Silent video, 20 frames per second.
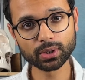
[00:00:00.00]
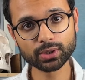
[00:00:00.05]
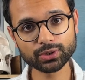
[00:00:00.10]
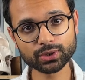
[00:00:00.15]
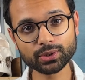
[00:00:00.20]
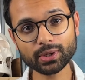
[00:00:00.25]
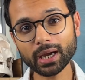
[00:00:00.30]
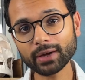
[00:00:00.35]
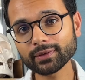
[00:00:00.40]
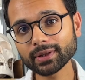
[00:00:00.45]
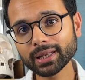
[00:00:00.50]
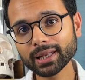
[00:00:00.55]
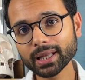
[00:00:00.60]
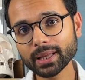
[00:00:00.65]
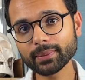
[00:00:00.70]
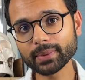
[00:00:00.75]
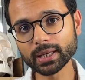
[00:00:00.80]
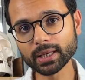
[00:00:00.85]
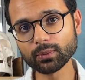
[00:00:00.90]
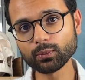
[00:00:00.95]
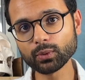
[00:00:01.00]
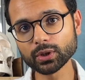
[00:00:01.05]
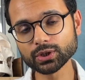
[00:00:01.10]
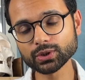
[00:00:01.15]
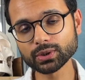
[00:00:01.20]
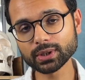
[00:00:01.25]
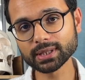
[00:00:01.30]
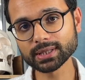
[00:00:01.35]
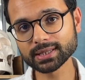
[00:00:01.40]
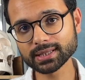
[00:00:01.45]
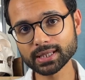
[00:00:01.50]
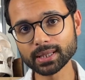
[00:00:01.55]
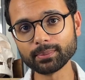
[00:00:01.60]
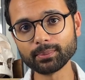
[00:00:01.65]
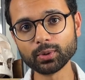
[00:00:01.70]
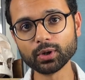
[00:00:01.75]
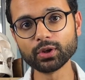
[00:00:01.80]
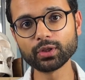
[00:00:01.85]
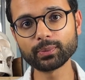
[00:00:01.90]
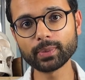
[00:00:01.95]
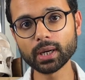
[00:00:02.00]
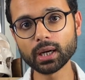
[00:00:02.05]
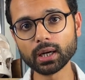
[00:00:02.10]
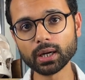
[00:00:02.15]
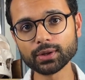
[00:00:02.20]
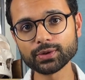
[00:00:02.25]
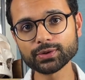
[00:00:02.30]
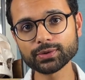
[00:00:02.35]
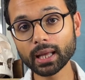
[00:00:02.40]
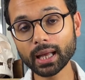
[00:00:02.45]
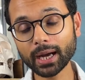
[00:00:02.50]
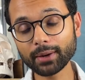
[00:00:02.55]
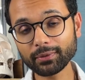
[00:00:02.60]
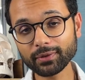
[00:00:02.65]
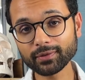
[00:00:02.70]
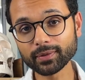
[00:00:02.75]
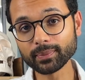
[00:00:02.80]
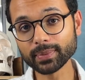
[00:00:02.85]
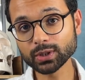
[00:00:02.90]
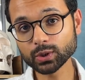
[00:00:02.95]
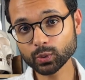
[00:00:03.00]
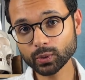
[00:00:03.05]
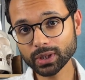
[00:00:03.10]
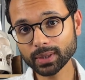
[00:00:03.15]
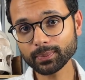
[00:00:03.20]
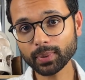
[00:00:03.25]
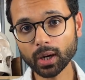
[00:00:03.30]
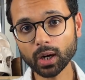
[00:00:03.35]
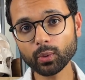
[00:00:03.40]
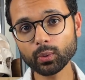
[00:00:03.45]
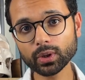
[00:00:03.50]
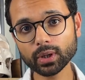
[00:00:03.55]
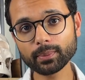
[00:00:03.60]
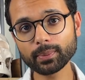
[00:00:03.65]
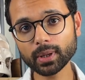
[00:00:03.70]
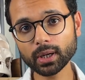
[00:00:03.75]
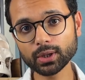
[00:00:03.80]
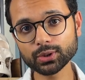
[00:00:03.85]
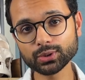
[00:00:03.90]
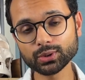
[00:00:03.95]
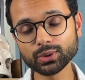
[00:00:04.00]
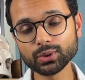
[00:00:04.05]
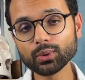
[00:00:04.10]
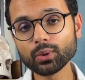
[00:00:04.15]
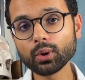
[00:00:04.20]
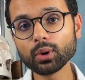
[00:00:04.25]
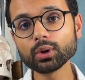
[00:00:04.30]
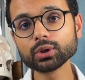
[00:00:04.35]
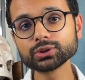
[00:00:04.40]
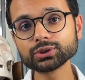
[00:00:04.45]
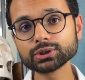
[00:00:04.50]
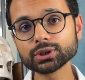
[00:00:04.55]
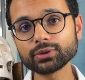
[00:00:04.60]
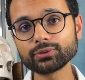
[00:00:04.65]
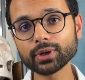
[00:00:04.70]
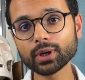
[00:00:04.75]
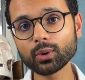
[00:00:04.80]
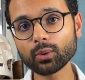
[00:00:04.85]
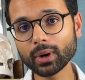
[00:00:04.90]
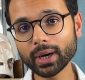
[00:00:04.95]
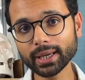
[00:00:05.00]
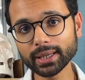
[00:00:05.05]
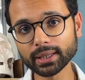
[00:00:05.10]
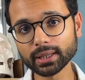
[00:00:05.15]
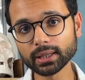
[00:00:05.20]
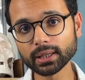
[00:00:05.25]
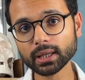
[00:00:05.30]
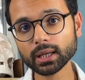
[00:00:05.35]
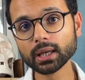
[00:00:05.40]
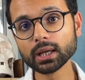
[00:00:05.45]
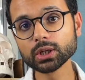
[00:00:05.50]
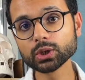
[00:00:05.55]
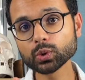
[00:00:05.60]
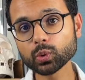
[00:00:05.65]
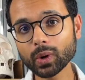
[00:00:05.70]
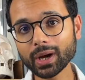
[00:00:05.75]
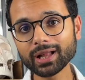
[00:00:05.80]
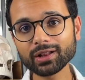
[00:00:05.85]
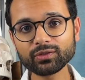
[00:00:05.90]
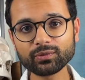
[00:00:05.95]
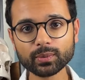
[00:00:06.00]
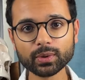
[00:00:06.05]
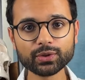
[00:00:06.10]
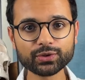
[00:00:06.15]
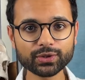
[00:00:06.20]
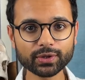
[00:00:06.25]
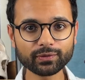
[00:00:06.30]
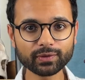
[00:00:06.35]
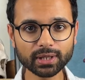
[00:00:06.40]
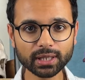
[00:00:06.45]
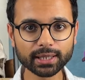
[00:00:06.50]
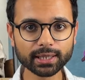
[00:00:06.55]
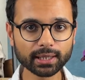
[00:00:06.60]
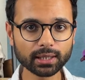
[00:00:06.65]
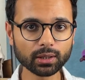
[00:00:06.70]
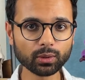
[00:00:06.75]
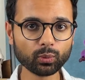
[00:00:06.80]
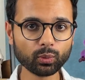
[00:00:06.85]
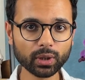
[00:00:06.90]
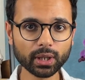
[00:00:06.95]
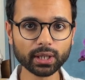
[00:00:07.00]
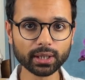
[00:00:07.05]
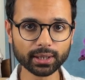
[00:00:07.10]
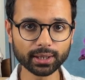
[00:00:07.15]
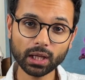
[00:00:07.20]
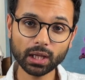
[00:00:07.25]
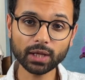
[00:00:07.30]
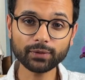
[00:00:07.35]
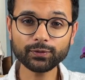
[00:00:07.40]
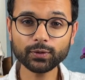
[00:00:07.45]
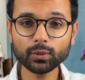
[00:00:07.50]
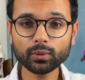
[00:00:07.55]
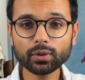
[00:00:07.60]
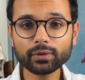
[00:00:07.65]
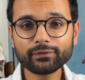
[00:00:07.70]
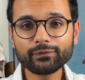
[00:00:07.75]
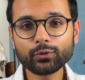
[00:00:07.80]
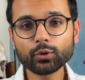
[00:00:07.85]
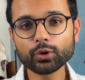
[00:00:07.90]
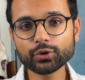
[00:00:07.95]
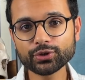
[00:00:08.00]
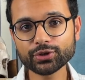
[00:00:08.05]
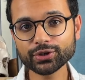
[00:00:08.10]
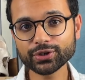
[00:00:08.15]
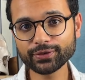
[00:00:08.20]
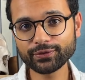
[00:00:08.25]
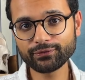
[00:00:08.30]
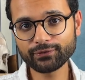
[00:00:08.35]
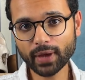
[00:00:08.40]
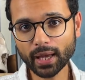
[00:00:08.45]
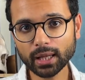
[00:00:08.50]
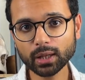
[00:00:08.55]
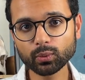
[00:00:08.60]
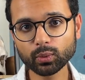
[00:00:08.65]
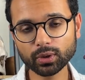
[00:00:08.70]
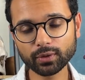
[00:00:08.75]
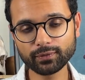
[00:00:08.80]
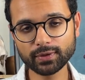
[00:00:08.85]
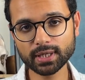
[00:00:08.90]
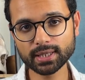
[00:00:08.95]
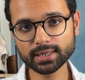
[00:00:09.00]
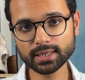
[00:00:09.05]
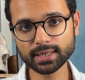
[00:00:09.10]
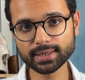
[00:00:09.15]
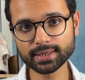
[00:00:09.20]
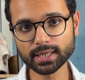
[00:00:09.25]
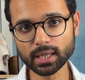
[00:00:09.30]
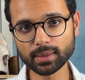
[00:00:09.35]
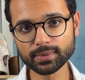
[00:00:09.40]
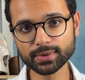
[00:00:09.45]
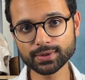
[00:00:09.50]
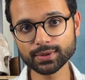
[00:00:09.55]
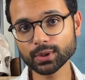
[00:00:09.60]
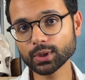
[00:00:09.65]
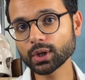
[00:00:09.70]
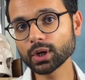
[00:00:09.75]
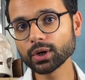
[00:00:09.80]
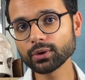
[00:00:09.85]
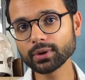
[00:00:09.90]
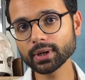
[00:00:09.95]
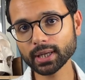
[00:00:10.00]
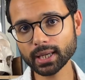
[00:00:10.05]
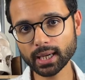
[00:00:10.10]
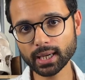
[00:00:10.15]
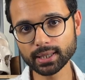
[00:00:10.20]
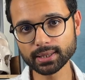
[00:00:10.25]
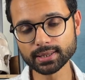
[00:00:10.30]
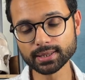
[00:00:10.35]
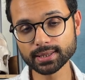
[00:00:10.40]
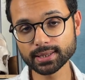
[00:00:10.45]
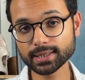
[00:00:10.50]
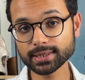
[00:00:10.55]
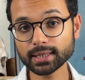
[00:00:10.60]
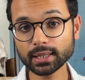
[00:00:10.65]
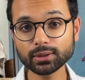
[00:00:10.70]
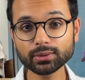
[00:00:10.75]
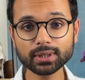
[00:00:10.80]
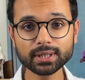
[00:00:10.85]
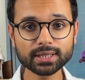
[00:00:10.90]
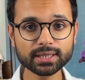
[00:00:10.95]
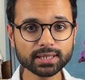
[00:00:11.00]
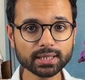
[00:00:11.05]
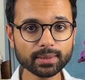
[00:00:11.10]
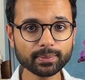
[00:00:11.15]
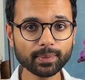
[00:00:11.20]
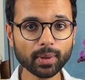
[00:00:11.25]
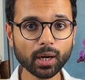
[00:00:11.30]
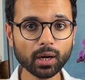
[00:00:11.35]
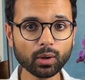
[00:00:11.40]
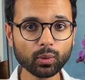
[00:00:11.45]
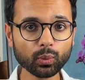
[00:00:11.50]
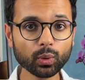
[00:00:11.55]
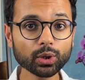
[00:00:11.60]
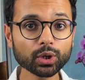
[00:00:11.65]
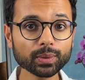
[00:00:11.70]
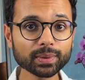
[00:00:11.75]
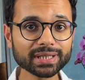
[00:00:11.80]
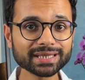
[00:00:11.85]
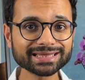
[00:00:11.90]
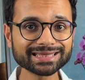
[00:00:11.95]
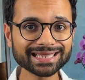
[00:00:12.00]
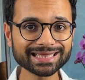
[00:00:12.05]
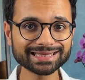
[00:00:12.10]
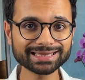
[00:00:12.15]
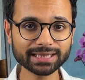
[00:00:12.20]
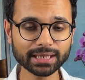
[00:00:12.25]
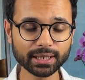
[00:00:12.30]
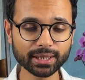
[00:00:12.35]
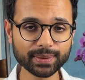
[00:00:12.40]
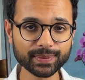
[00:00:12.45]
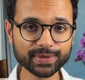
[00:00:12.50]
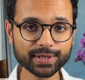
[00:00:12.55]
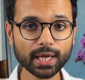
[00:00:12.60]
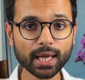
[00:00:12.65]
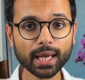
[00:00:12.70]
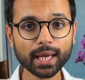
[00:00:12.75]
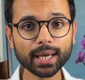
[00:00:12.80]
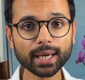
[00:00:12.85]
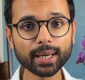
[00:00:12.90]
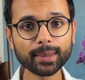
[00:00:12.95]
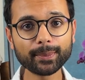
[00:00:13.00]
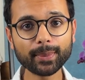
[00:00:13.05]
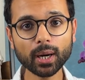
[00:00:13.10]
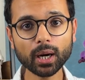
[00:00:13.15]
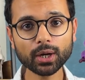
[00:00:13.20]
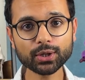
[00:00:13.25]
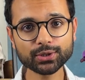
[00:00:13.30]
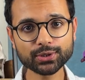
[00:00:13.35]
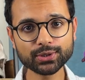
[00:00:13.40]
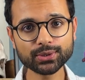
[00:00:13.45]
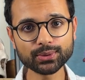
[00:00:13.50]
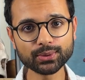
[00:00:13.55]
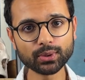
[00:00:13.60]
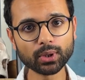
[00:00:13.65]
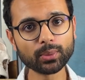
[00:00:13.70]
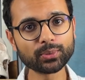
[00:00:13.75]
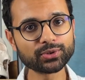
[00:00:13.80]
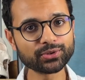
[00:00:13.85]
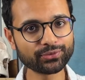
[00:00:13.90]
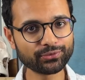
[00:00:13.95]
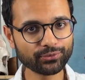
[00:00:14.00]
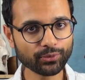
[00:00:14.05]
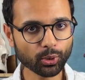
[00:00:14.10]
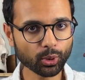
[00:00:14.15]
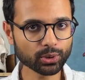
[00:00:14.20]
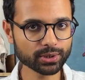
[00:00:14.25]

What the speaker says: so you have a limit in which you can sit both parts. However, between Part 1 and Part 2, you also require 12 months of clinical work. If you are unfortunate to fail one of these exams, the current guidance is that you can sit Part 1 up to 6 times and part 2 up to 4